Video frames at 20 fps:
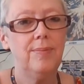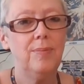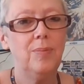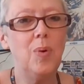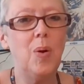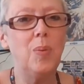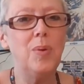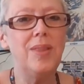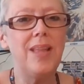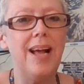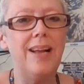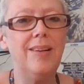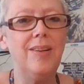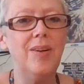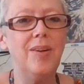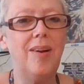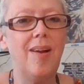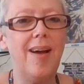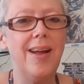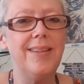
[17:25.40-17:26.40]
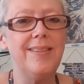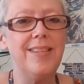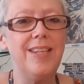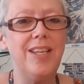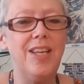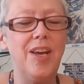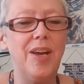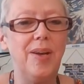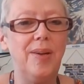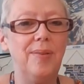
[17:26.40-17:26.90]
What would that look like to
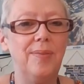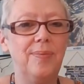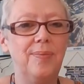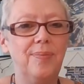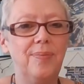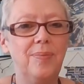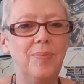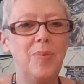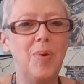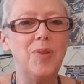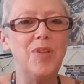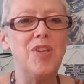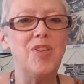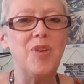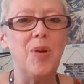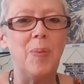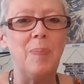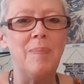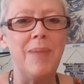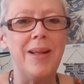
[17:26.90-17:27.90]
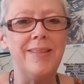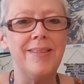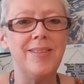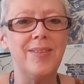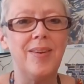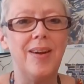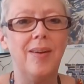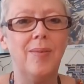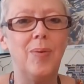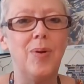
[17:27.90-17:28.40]
you? What does your
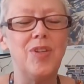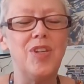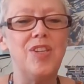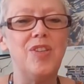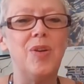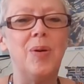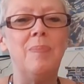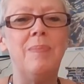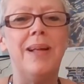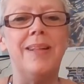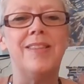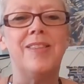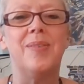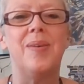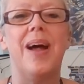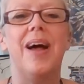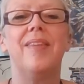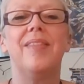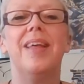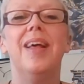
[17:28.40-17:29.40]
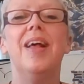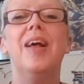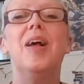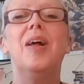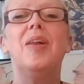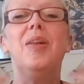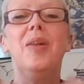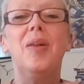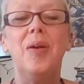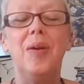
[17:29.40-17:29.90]
mental health
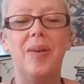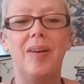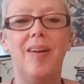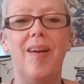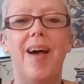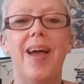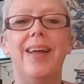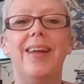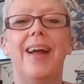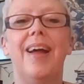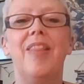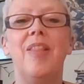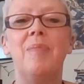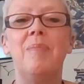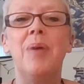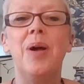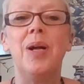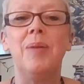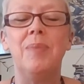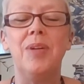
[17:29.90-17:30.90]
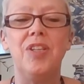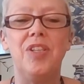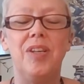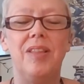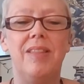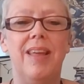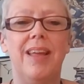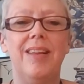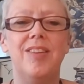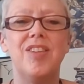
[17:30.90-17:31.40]
look like at the moment, do you
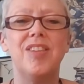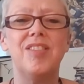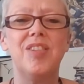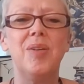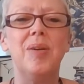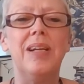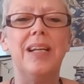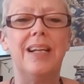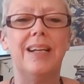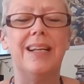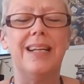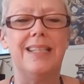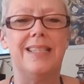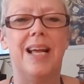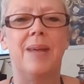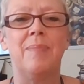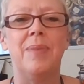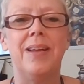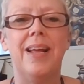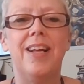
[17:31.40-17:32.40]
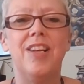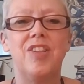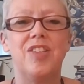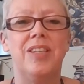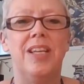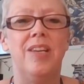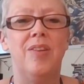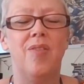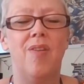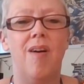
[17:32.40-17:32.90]
think? Just do a little examination
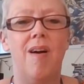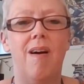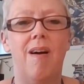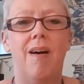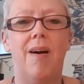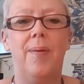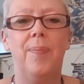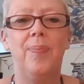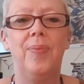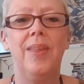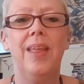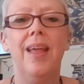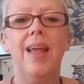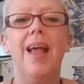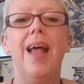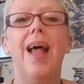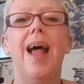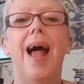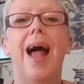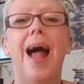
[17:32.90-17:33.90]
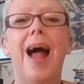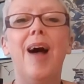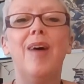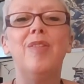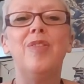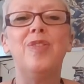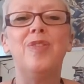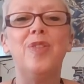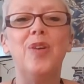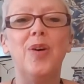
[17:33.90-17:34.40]
in your heart. How
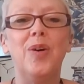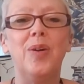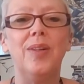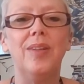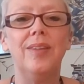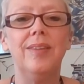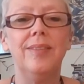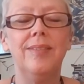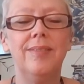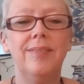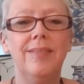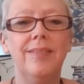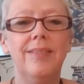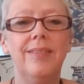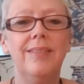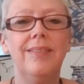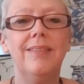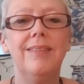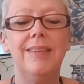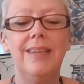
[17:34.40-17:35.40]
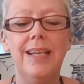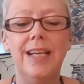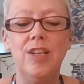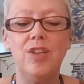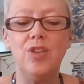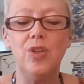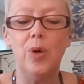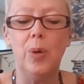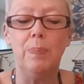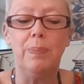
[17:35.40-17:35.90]
full
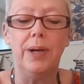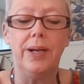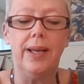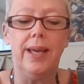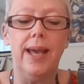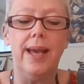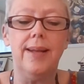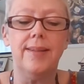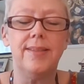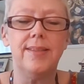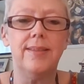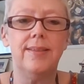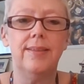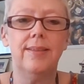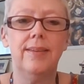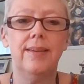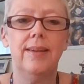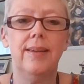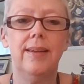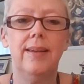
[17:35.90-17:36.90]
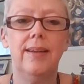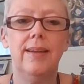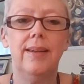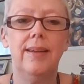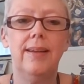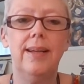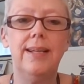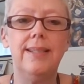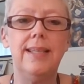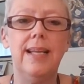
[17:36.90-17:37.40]
is your bucket?
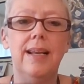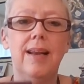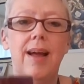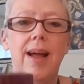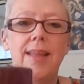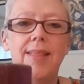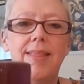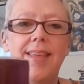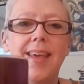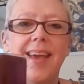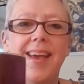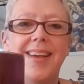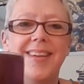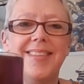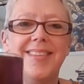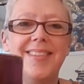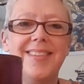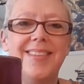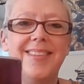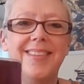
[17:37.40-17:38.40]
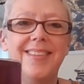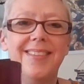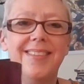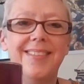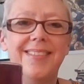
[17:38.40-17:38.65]
Is it like this?